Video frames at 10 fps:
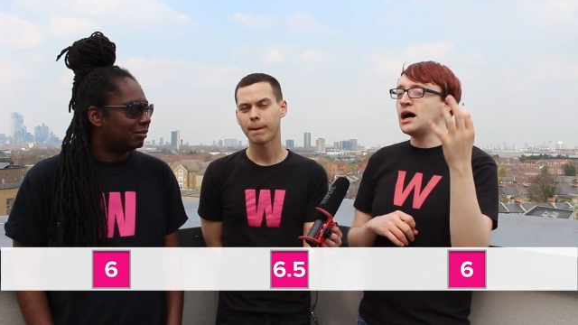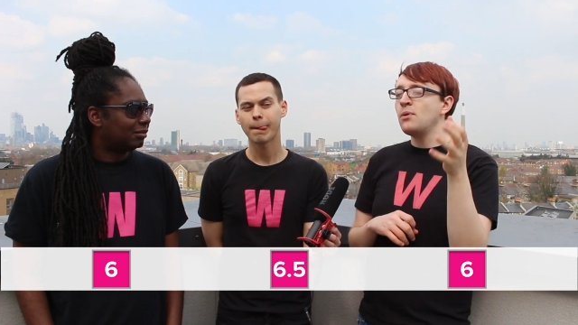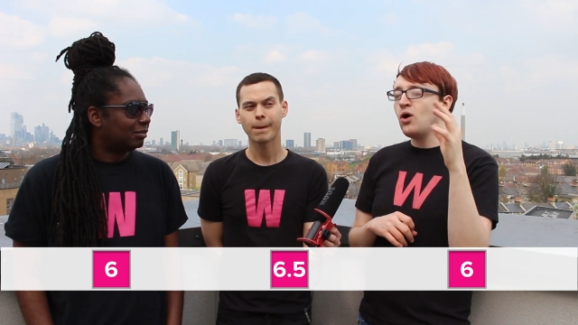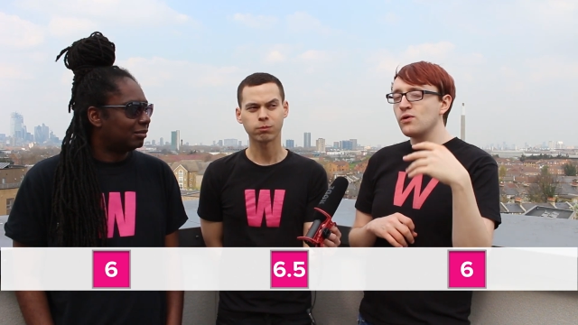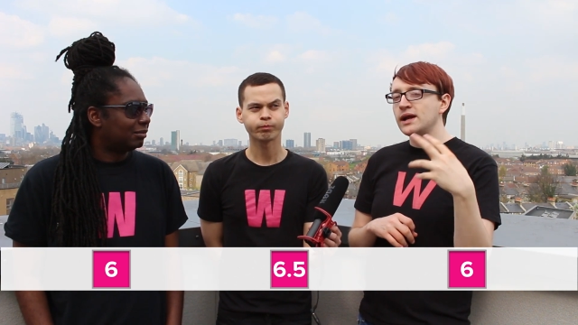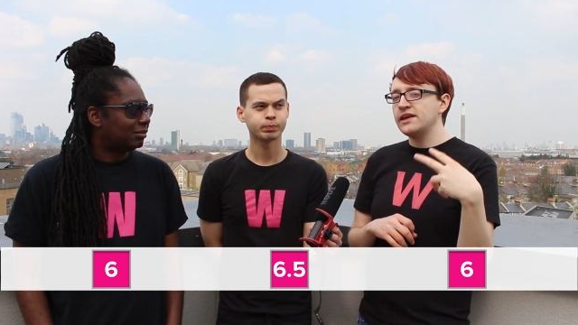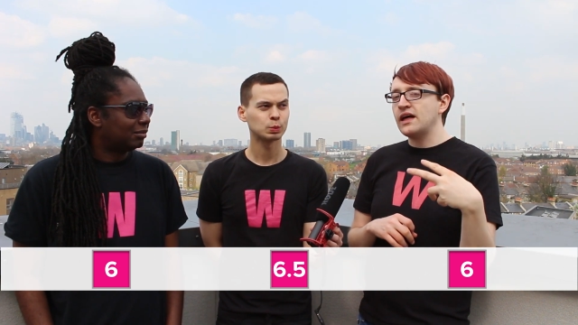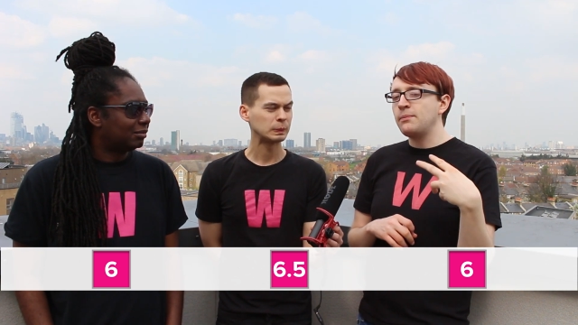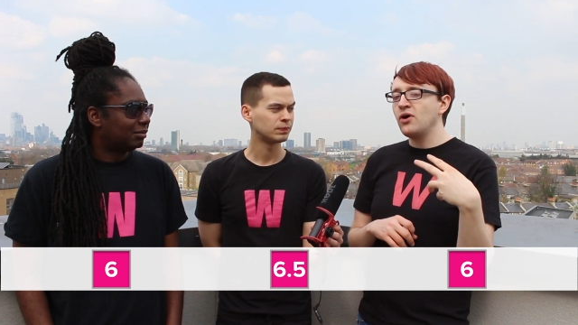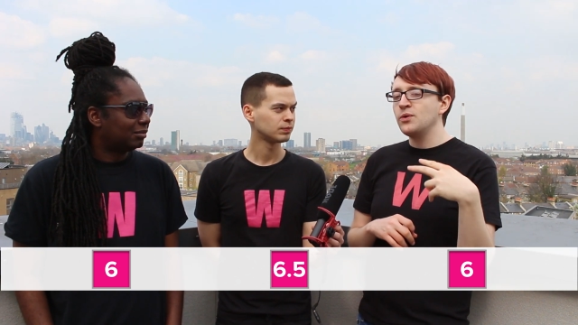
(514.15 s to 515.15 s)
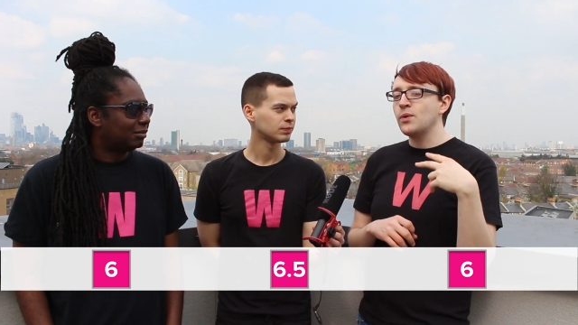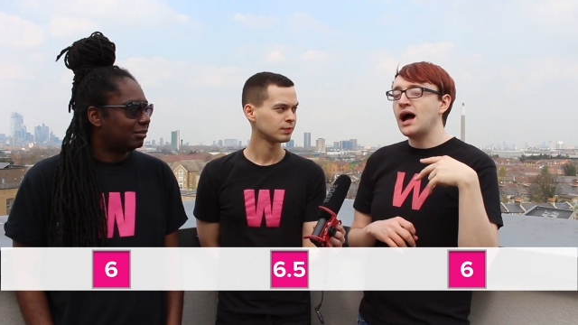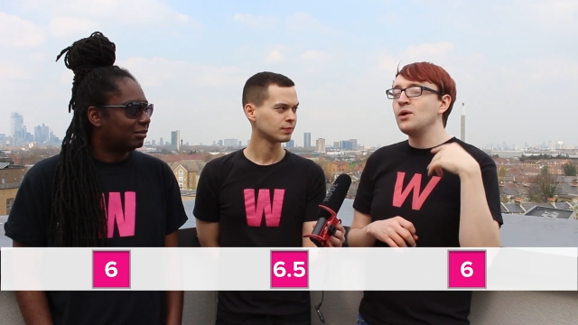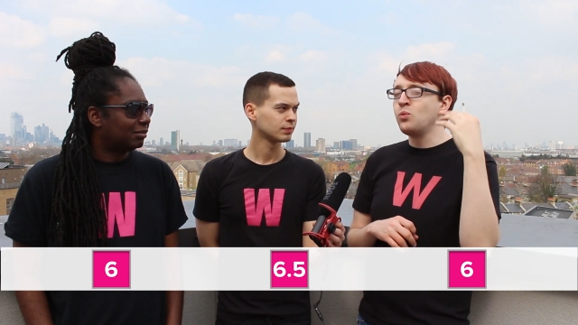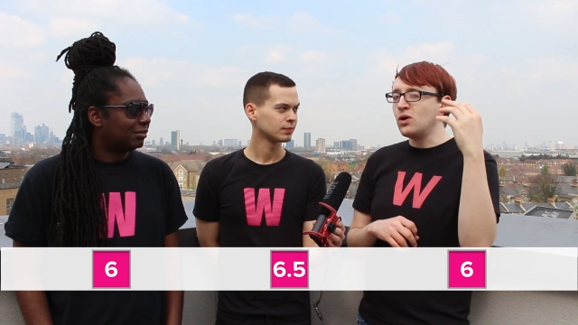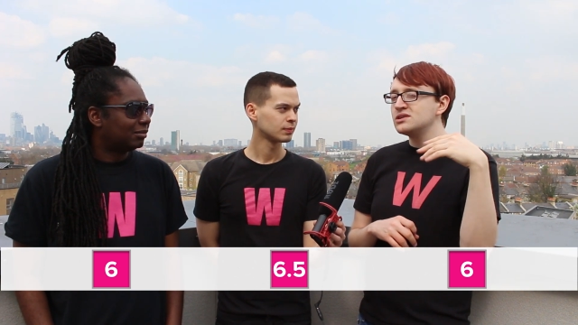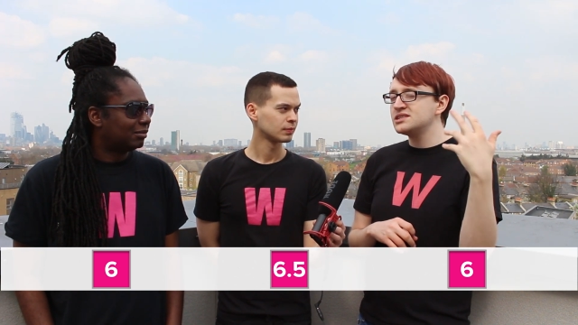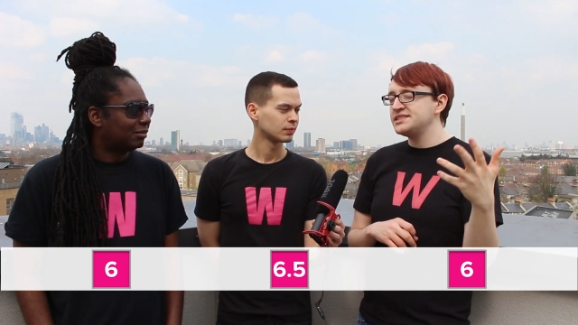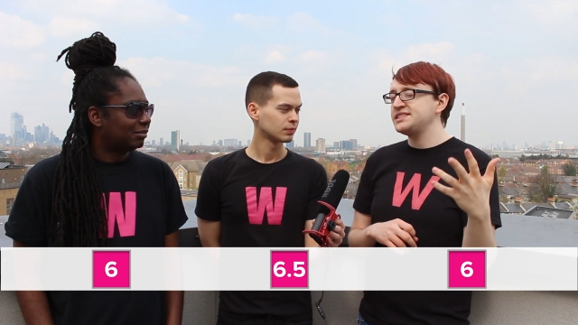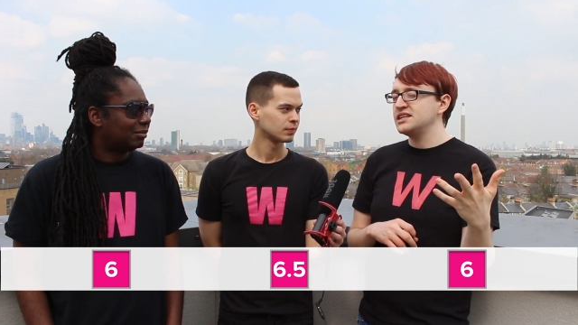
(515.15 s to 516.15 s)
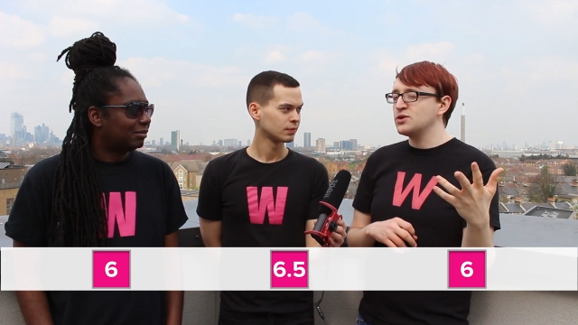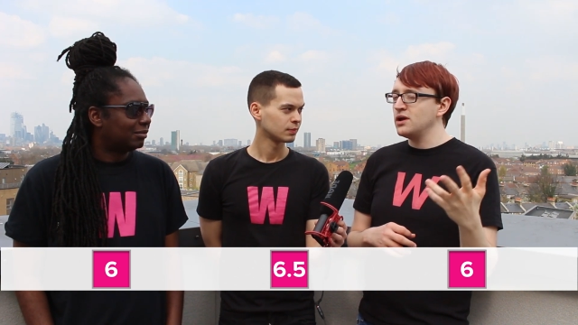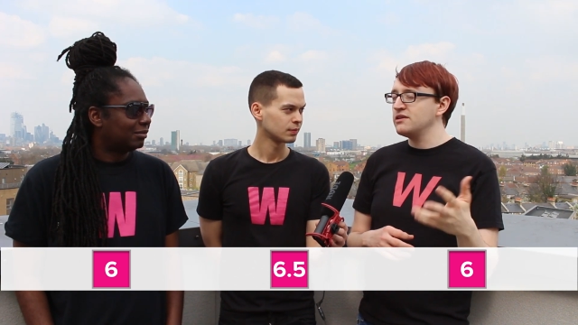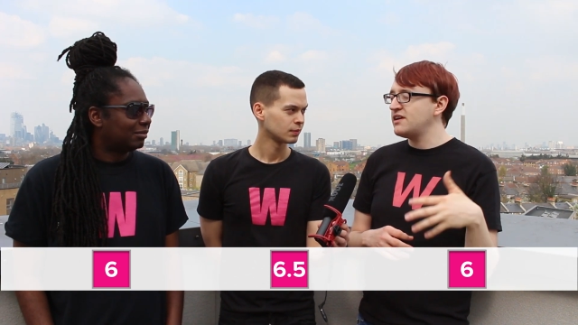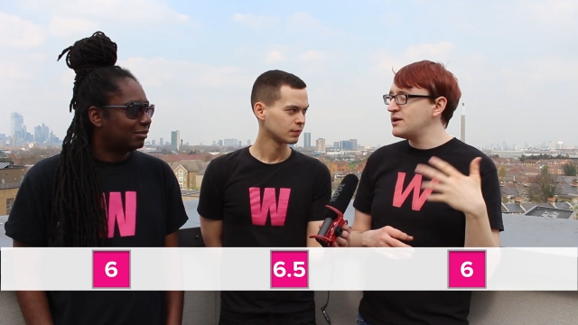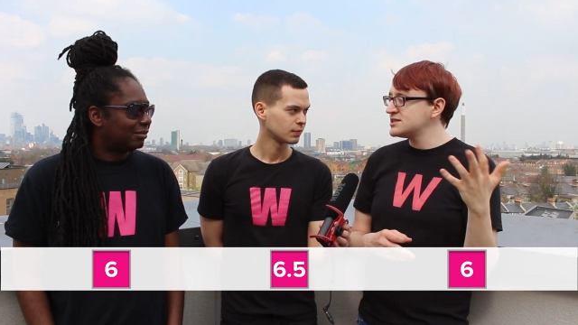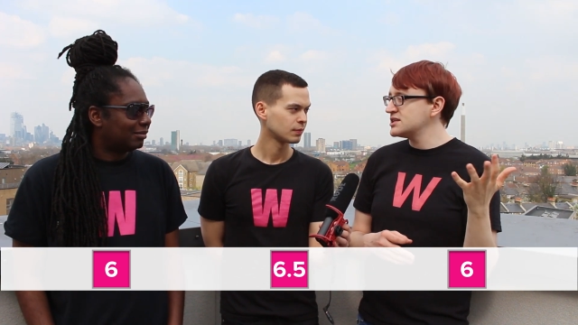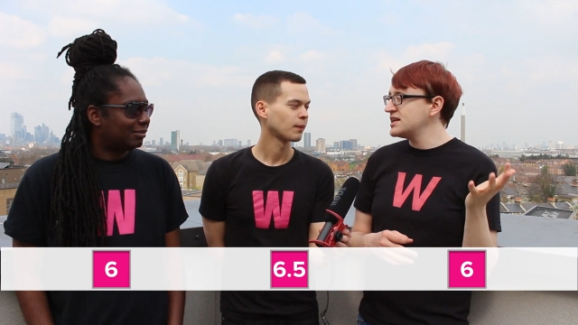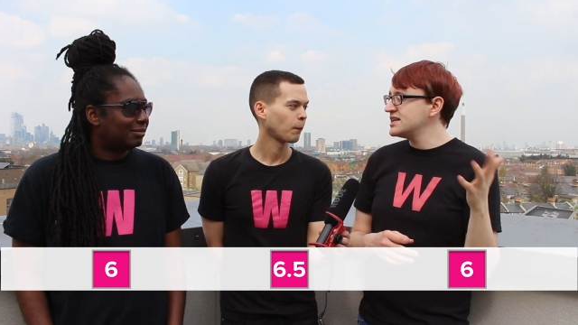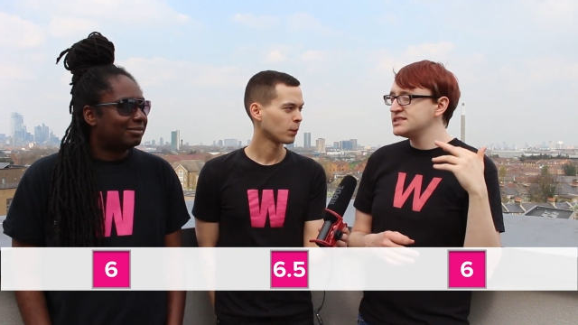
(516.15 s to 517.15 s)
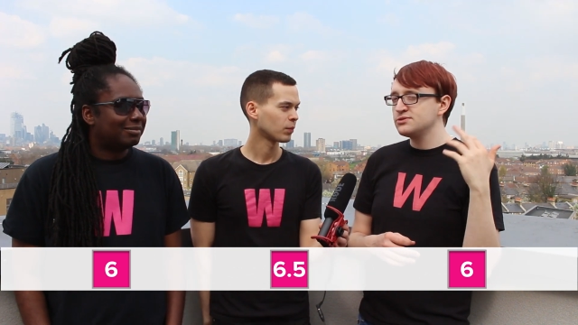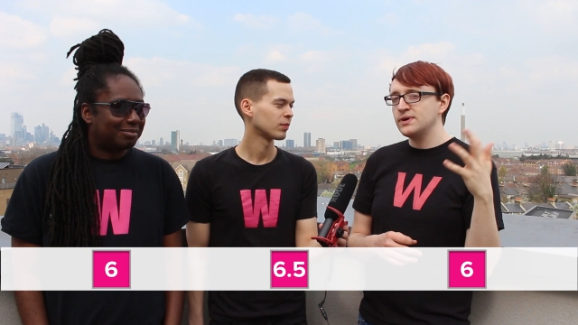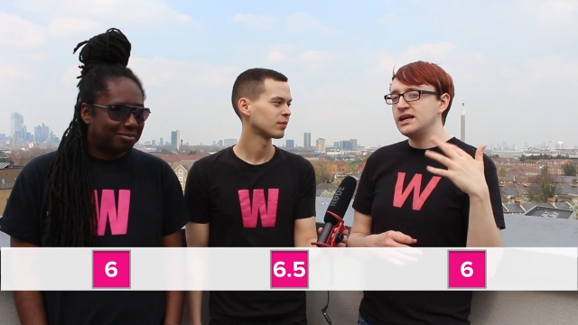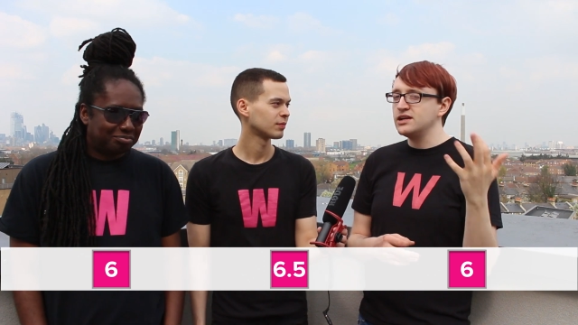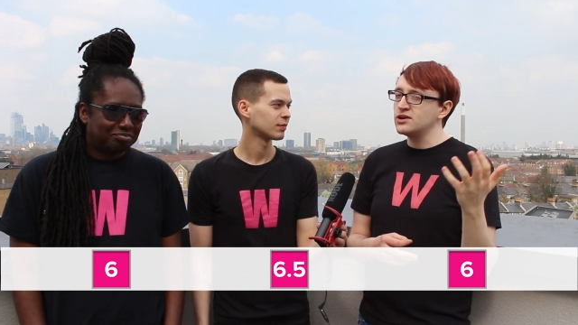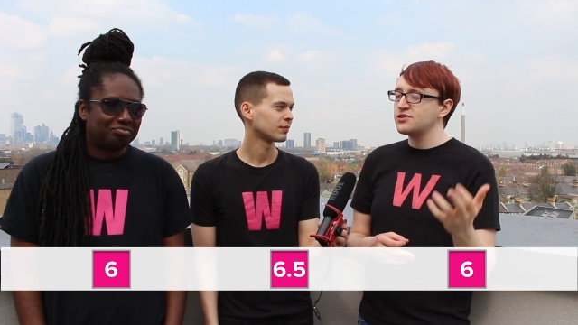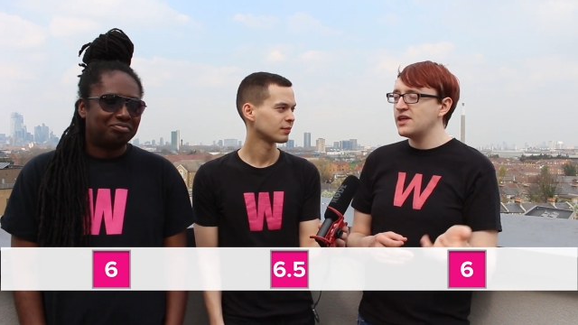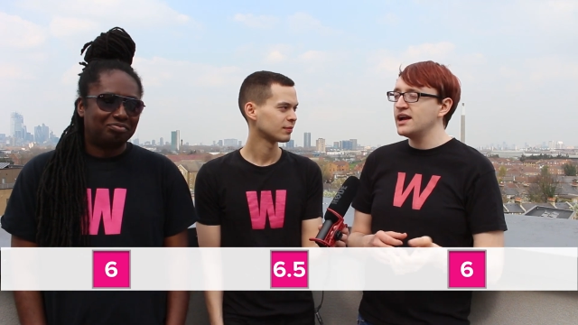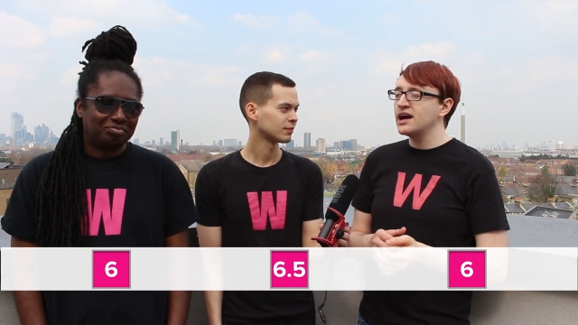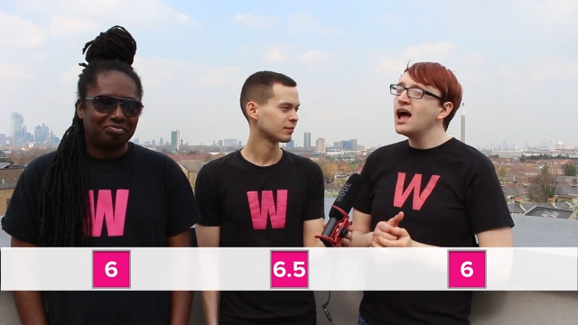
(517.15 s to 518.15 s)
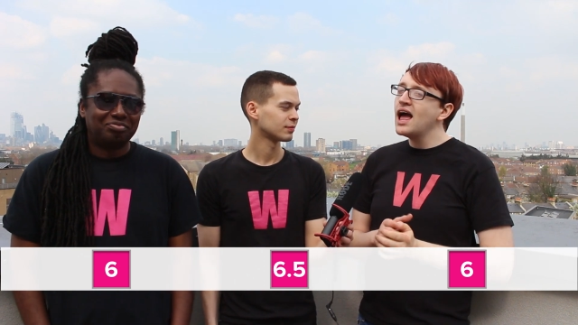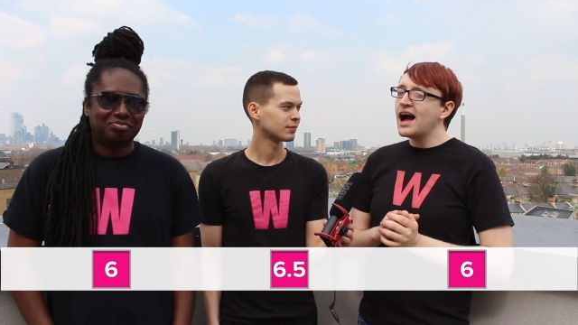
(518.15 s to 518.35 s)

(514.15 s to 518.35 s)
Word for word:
Speaker 1: I'm already at that point where I want to see it qualify, which I think is a really good thing.